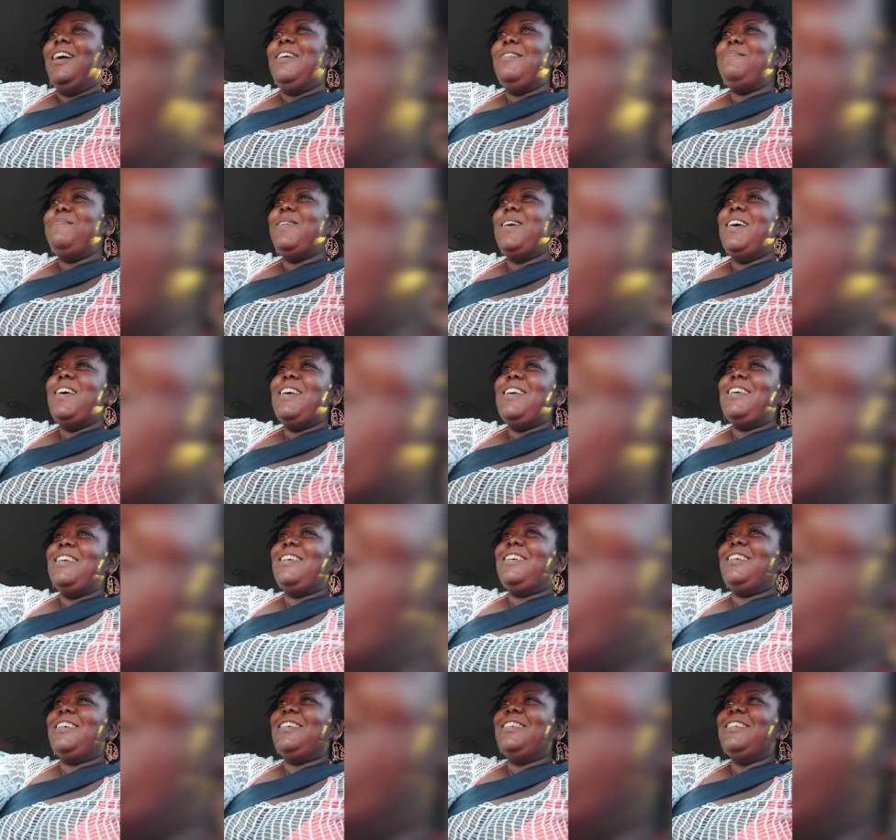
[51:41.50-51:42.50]
I'm like,
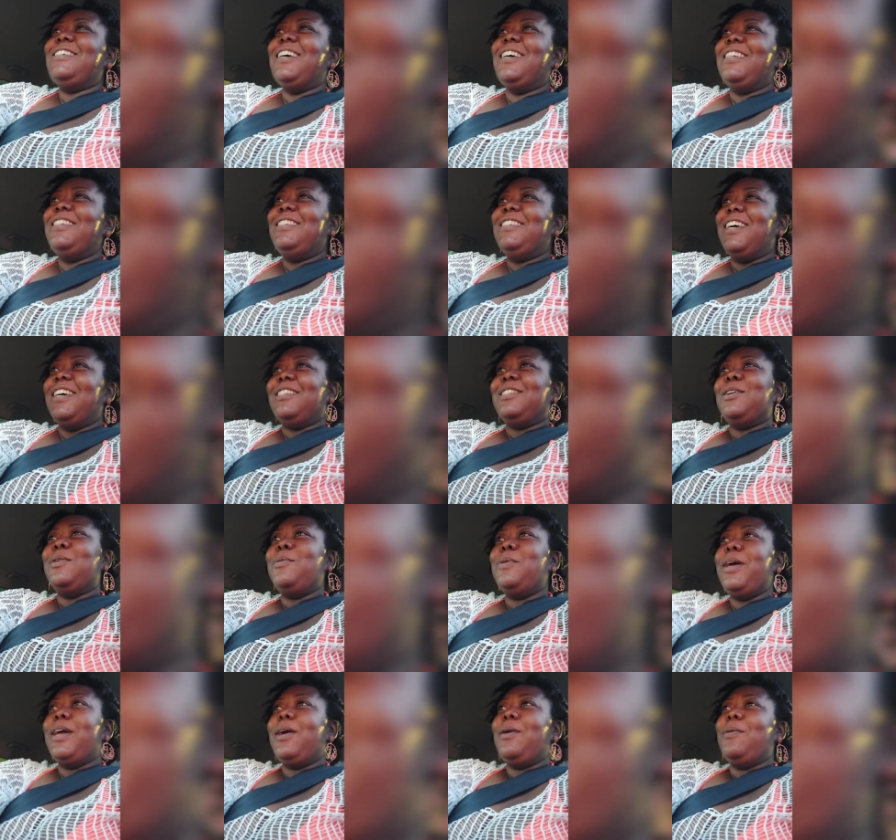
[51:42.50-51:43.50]
and he's like,
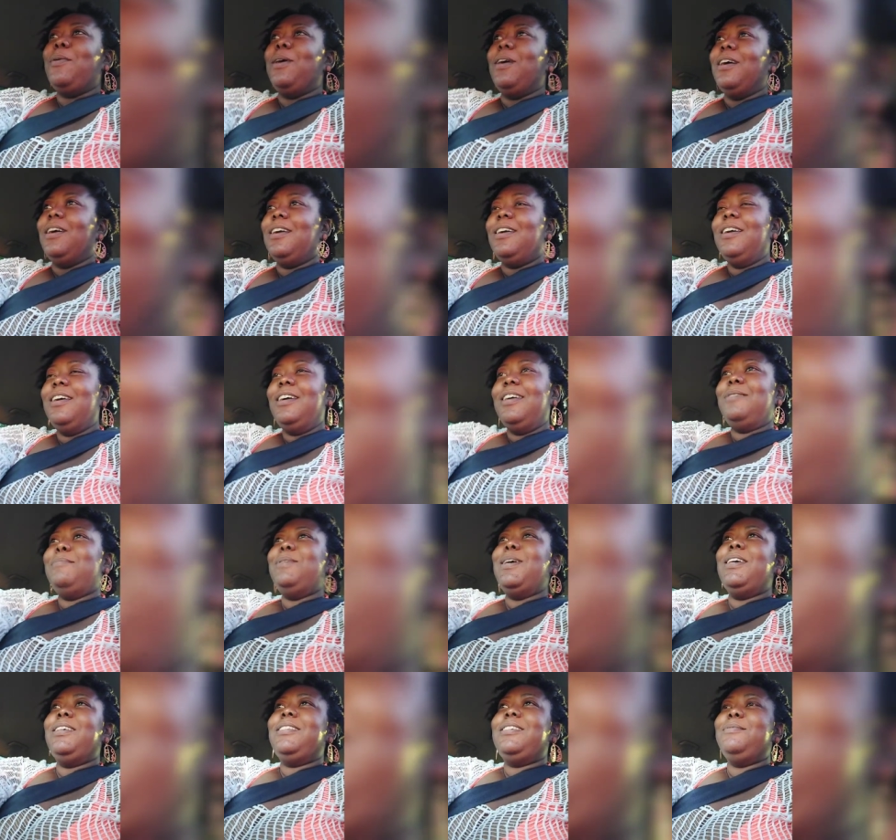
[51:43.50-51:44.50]
so where you work?
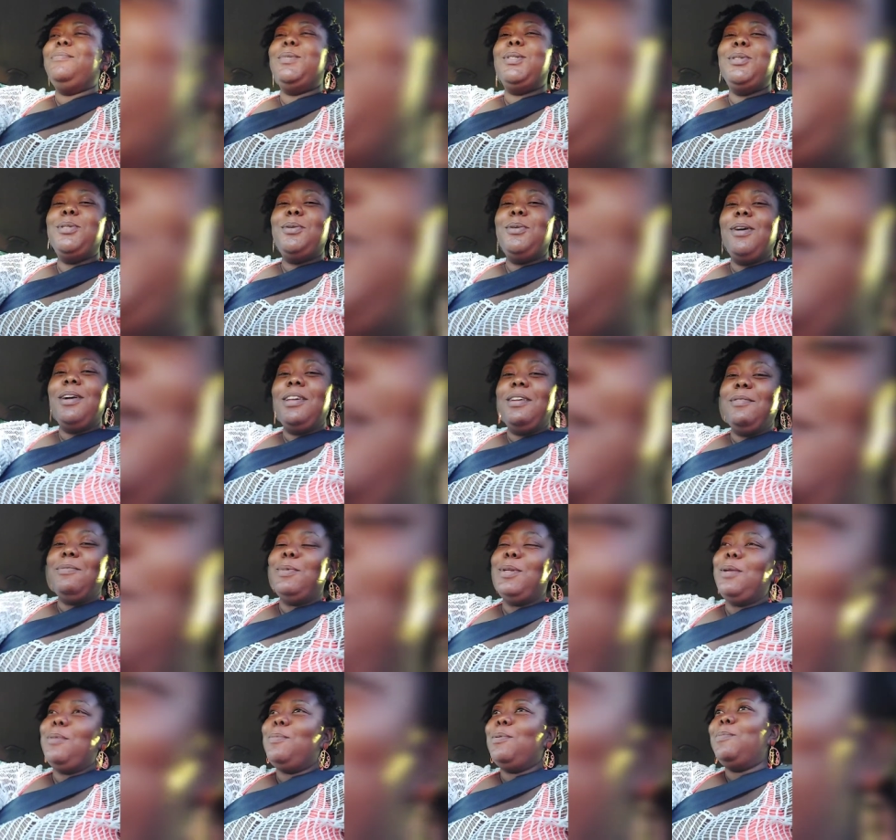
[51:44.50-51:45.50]
I'm like, so if I don't want to
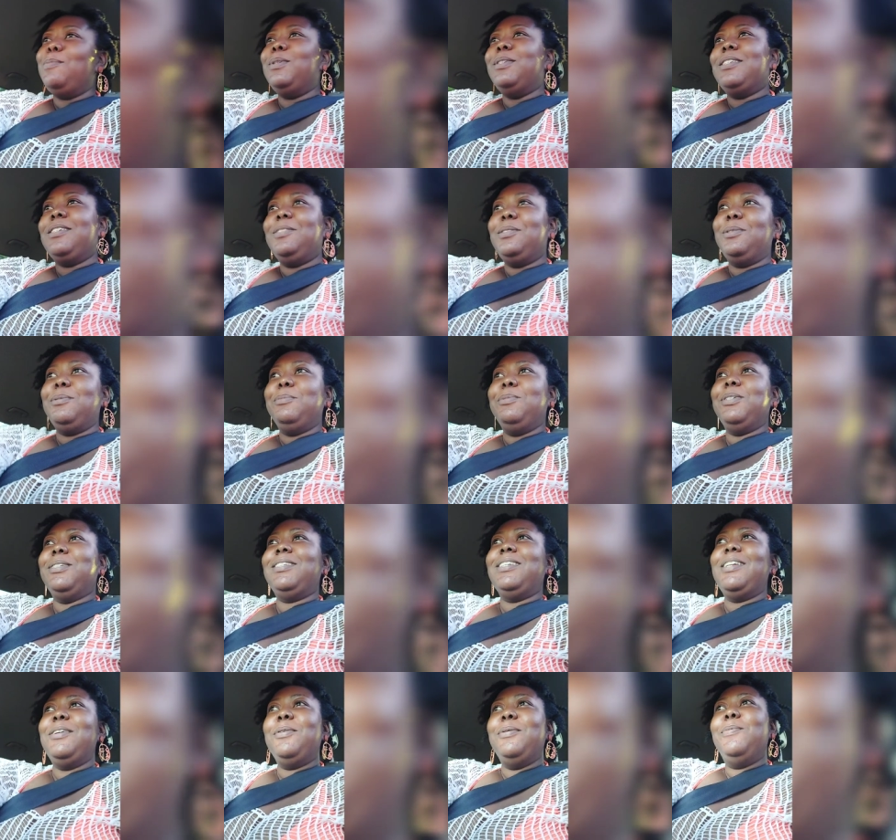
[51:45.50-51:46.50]
give a number, must give
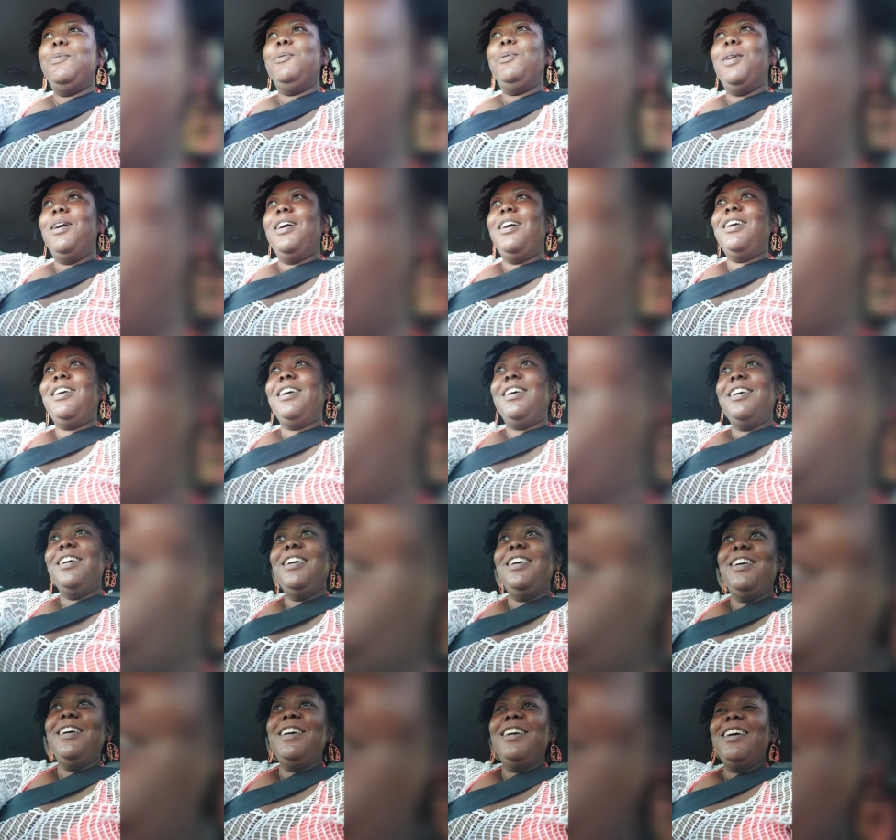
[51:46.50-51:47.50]
must tell you where I work.
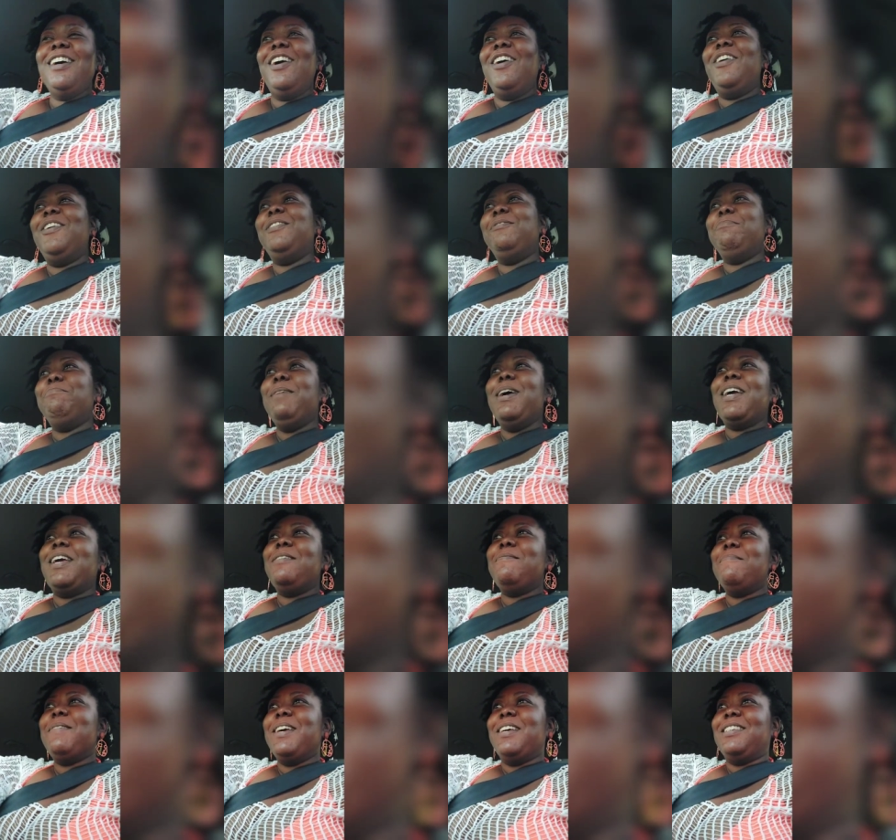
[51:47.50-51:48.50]
Oh, make
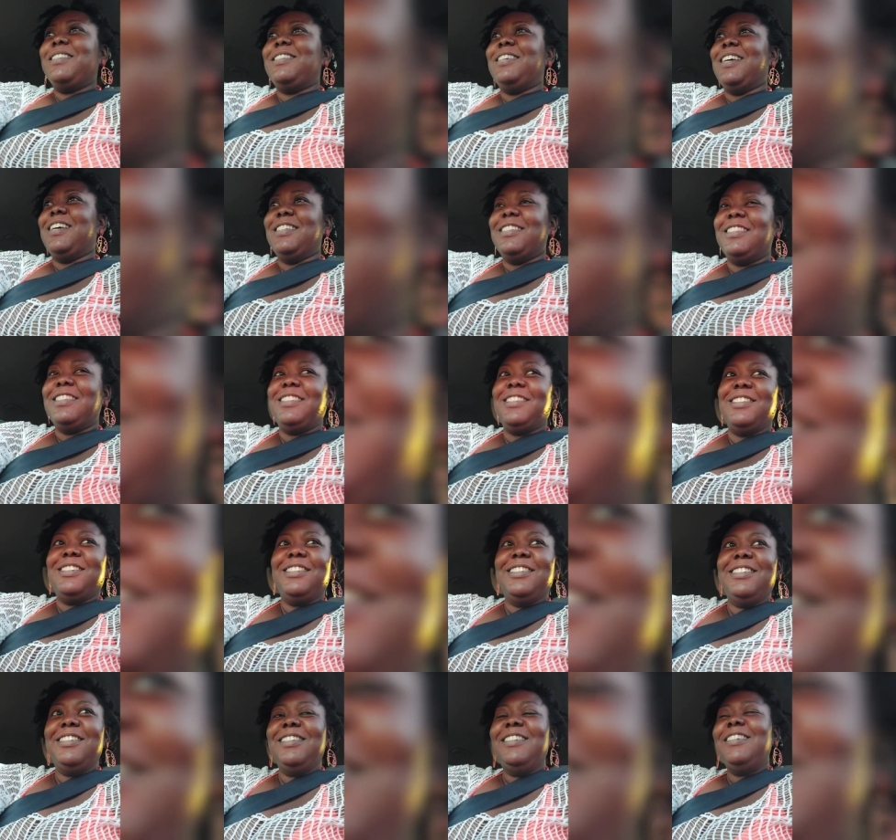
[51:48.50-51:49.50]
it make sense.
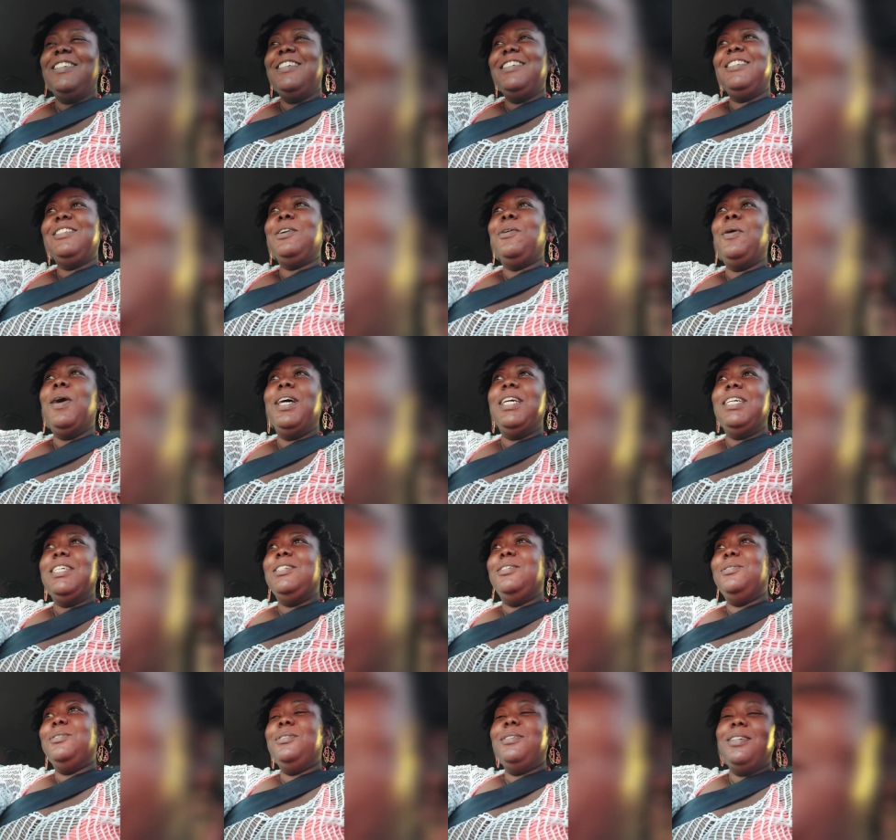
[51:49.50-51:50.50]
So what
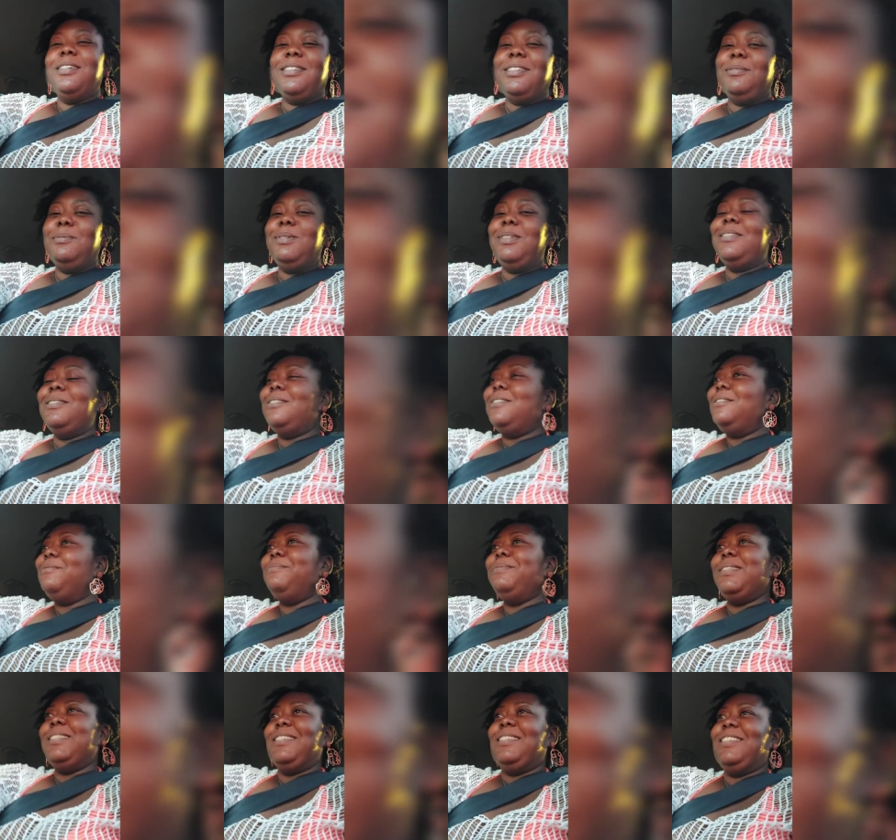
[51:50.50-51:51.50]
you do? So I do
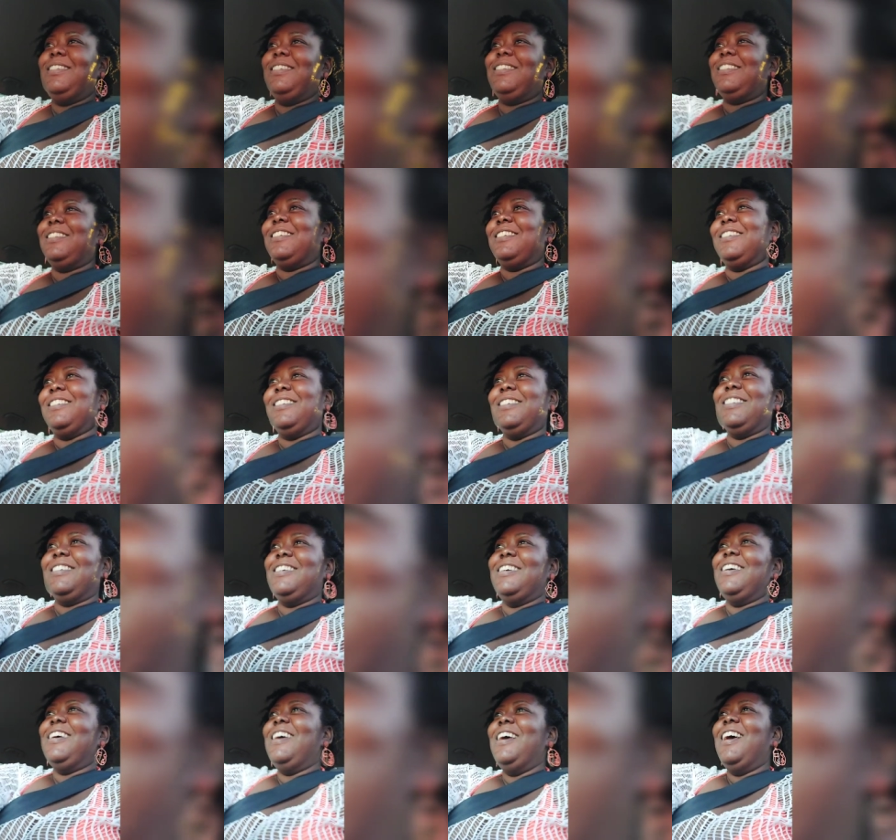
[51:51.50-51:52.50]
listen.
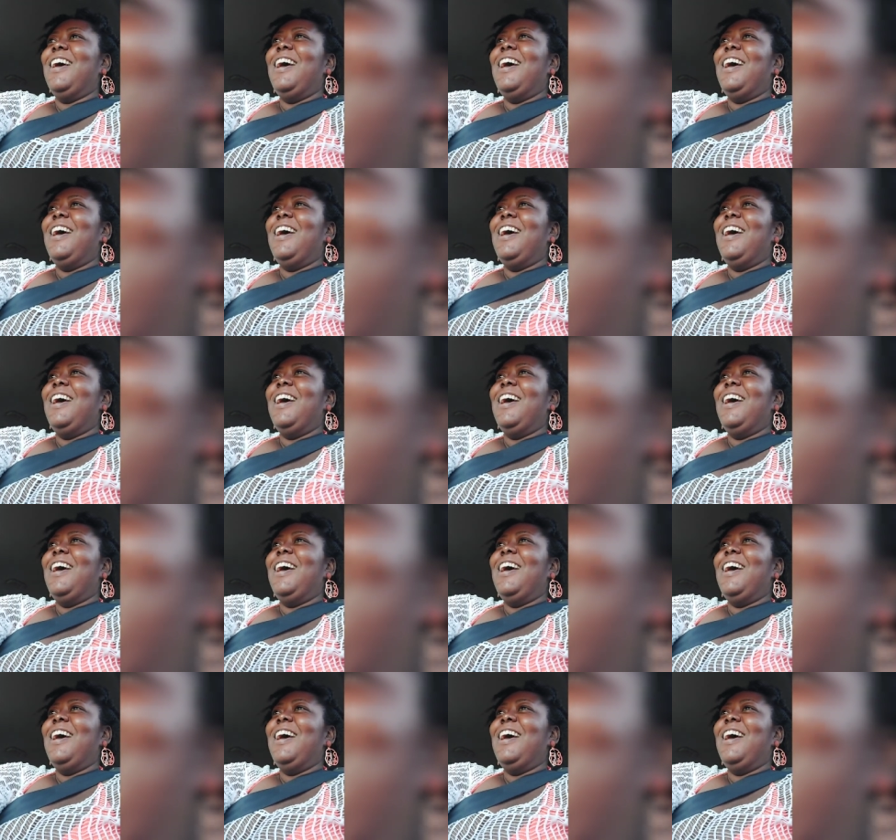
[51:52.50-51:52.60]
Uh,